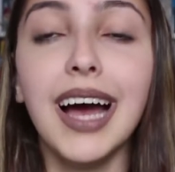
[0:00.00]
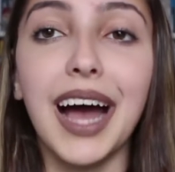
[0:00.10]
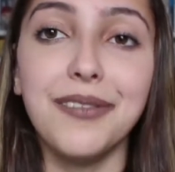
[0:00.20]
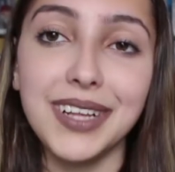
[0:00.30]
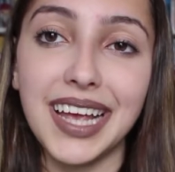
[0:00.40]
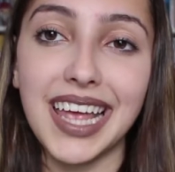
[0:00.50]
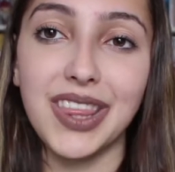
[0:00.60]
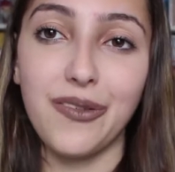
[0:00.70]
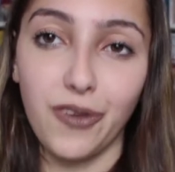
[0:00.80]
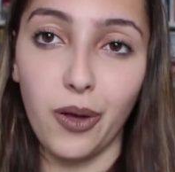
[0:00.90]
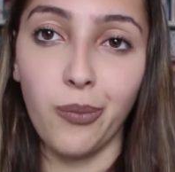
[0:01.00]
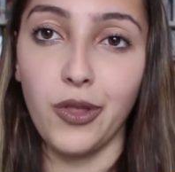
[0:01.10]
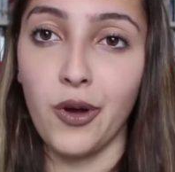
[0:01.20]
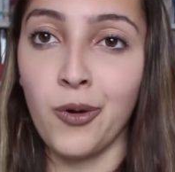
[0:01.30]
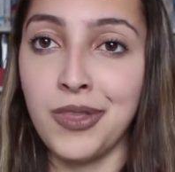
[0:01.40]
I felt like in the film,
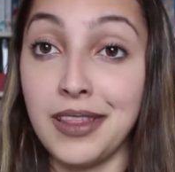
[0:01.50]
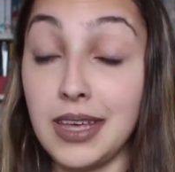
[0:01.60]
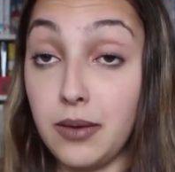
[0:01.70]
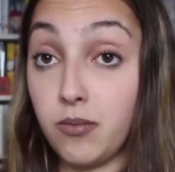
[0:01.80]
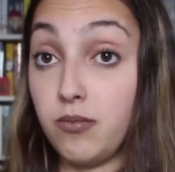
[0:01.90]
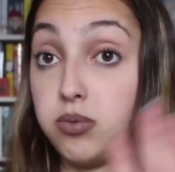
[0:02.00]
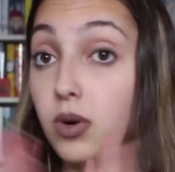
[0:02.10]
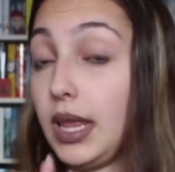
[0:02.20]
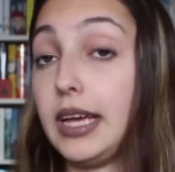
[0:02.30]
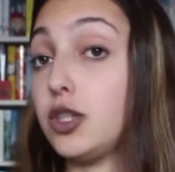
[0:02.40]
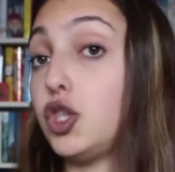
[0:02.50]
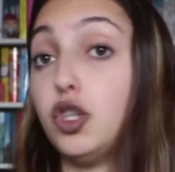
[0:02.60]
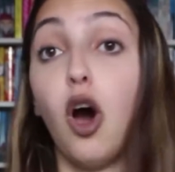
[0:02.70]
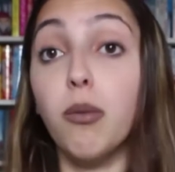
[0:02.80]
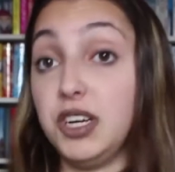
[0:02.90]
though, that they were like
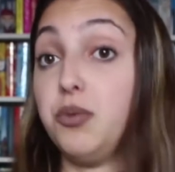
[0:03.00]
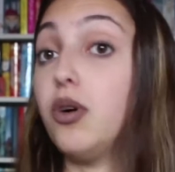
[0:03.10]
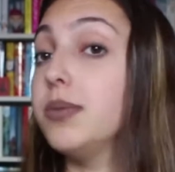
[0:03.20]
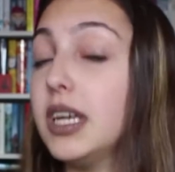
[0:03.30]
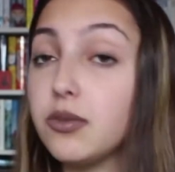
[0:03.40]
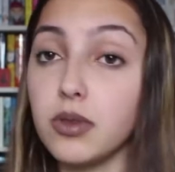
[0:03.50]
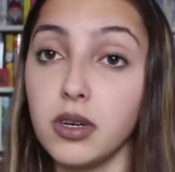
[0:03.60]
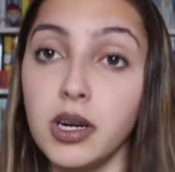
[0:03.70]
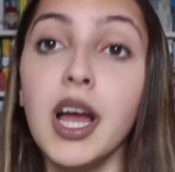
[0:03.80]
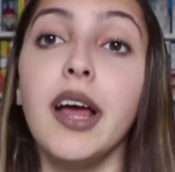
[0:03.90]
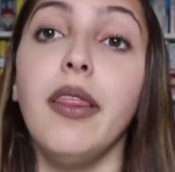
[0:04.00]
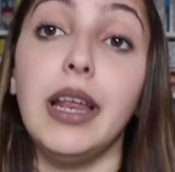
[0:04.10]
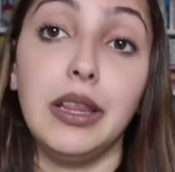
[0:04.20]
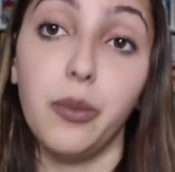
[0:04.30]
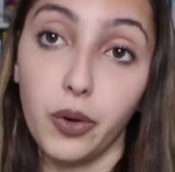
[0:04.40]
so much more obsessed with her
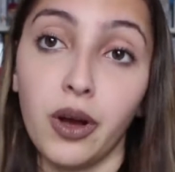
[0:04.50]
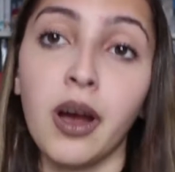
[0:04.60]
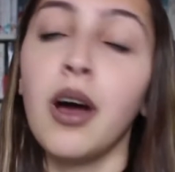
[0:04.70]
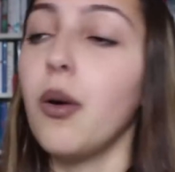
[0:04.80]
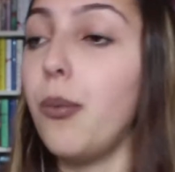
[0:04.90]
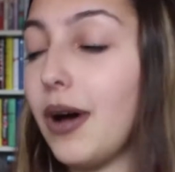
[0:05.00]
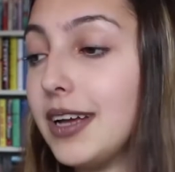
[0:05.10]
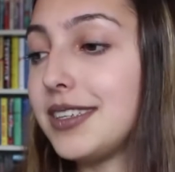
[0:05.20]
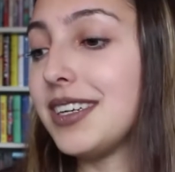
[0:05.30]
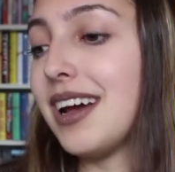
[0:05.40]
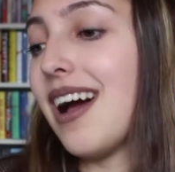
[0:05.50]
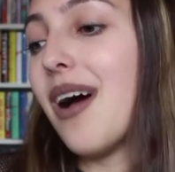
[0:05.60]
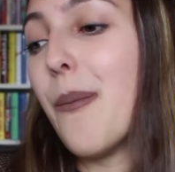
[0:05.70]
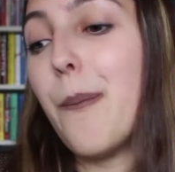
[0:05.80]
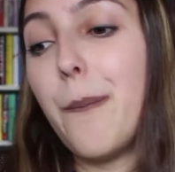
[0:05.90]
than in the book. But
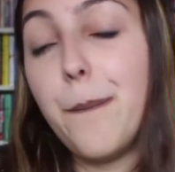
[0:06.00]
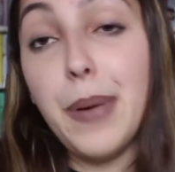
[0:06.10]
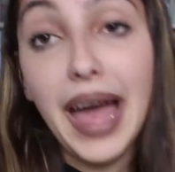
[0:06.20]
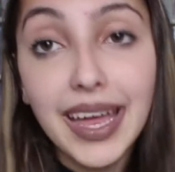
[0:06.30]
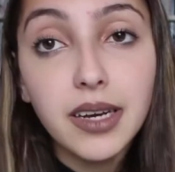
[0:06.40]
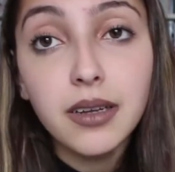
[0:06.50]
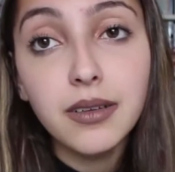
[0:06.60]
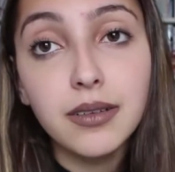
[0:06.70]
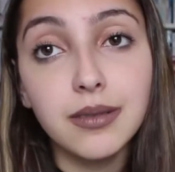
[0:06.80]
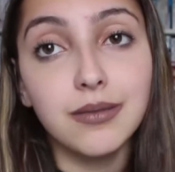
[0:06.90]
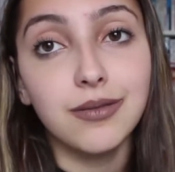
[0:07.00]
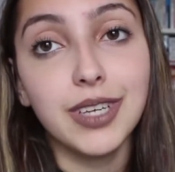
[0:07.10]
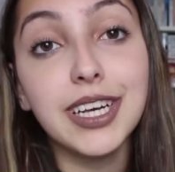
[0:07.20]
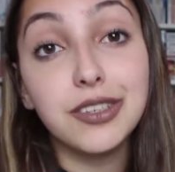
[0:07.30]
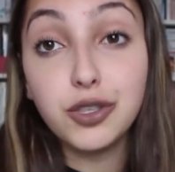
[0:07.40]
Ben
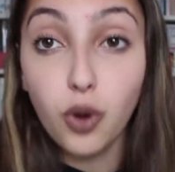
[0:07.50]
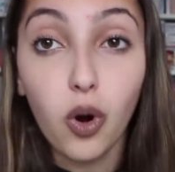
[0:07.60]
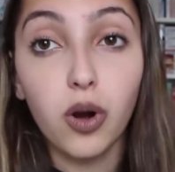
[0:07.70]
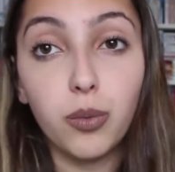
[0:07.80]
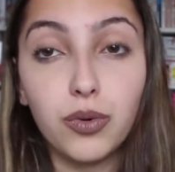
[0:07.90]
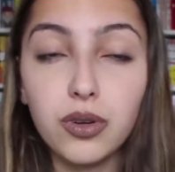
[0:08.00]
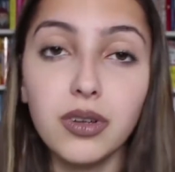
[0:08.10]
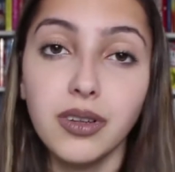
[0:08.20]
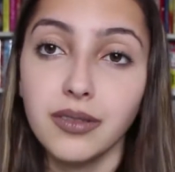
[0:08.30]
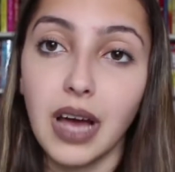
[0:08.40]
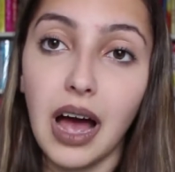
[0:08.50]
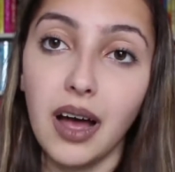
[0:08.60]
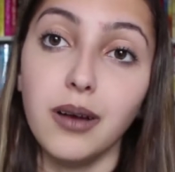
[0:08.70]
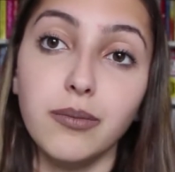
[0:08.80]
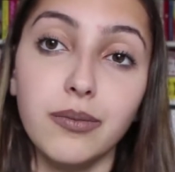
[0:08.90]
is adorable.
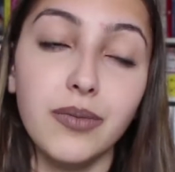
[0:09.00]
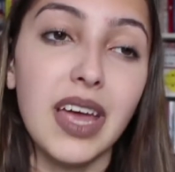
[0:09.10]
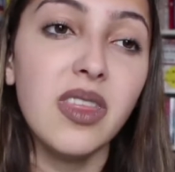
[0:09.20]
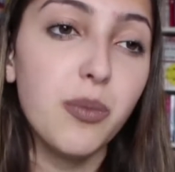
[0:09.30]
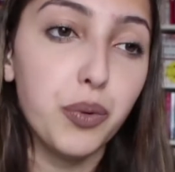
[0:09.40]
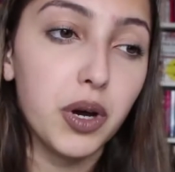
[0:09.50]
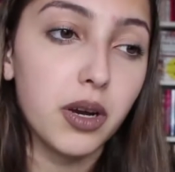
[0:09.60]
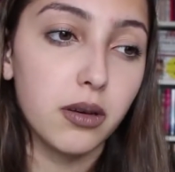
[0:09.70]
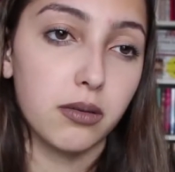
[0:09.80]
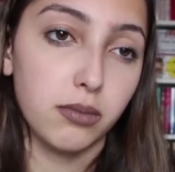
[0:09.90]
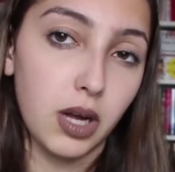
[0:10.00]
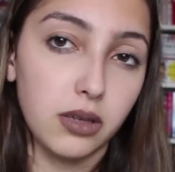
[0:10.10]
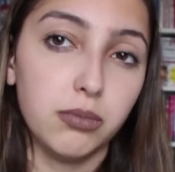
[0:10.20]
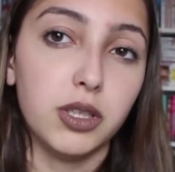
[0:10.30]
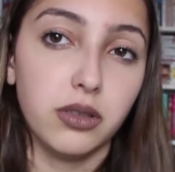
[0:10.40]
Um, in the book, not
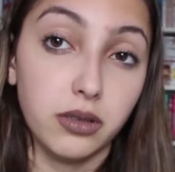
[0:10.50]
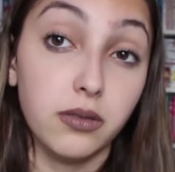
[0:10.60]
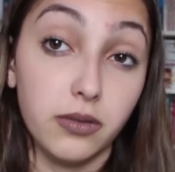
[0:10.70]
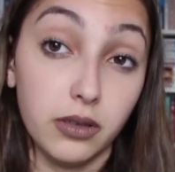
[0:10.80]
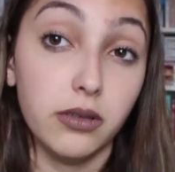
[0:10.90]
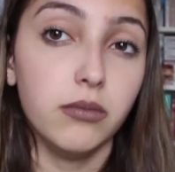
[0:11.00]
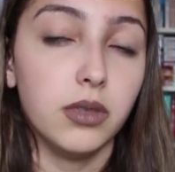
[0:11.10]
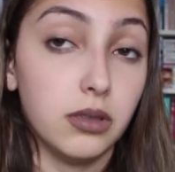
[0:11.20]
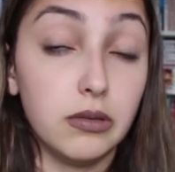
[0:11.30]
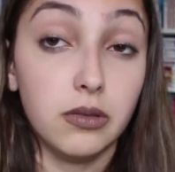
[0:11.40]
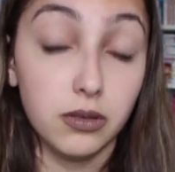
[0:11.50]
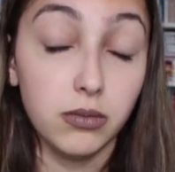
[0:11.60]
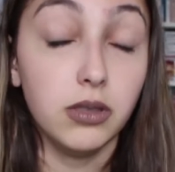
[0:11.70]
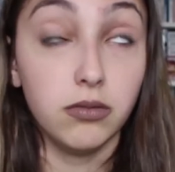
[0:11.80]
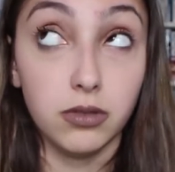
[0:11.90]
as much as the film. In the
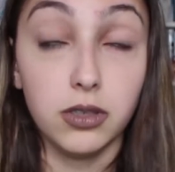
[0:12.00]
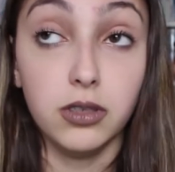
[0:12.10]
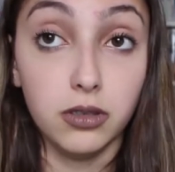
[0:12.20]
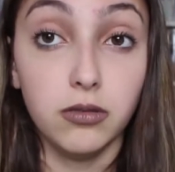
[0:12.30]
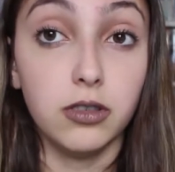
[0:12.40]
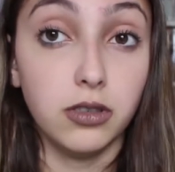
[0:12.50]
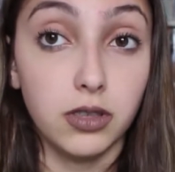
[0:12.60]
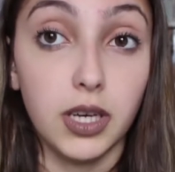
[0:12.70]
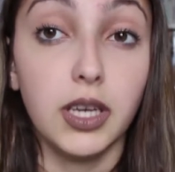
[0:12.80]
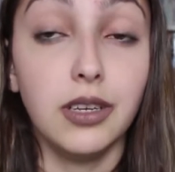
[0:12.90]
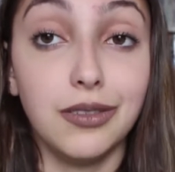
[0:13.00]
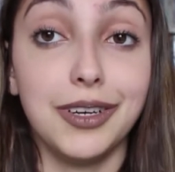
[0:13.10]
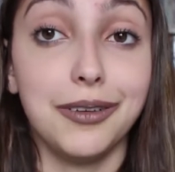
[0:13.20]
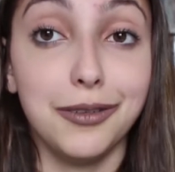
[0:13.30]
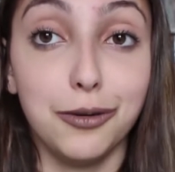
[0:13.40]
film, he's really cute, just saying. He's
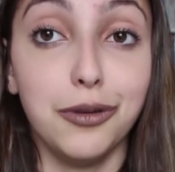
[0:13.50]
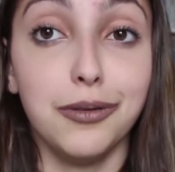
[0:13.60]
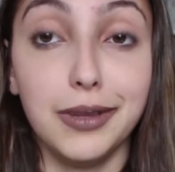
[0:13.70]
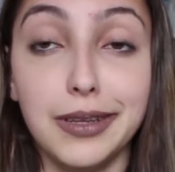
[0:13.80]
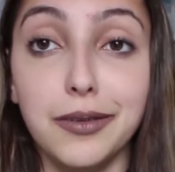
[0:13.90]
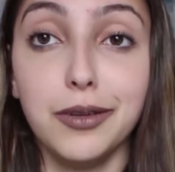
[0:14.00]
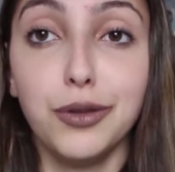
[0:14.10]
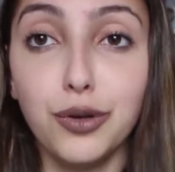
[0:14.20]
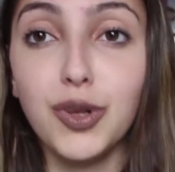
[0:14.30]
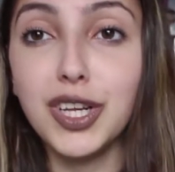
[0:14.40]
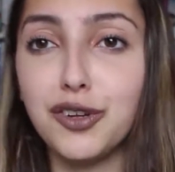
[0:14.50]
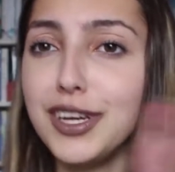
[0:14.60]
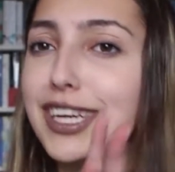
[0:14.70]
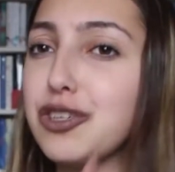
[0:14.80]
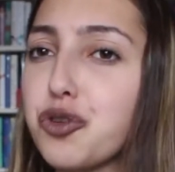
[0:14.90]
like a little, little, little, little
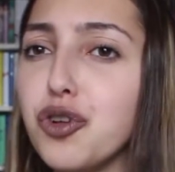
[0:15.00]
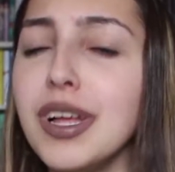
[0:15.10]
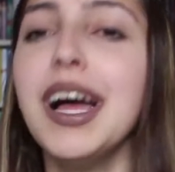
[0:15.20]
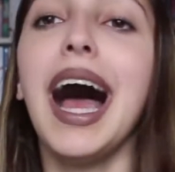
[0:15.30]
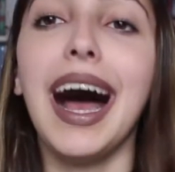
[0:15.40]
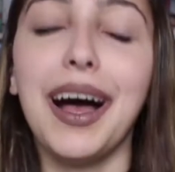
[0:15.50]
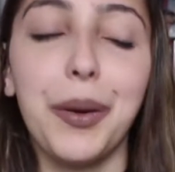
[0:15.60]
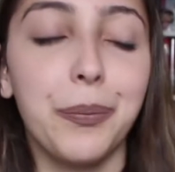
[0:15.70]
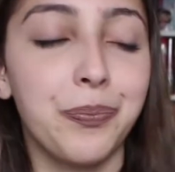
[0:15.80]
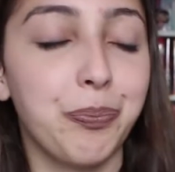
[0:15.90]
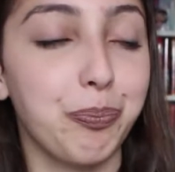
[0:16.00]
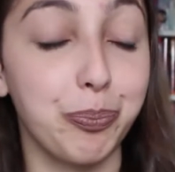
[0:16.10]
angel. Um,